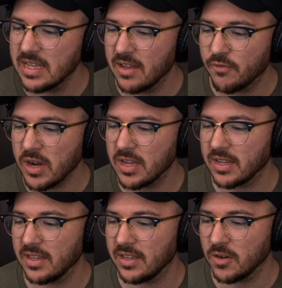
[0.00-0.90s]
Frank,
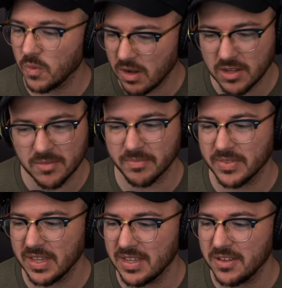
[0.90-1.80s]
you're welcome.
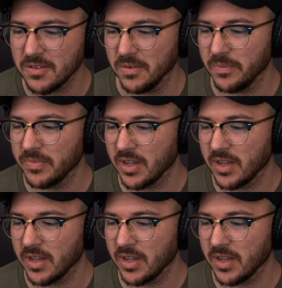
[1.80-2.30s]
Thank you.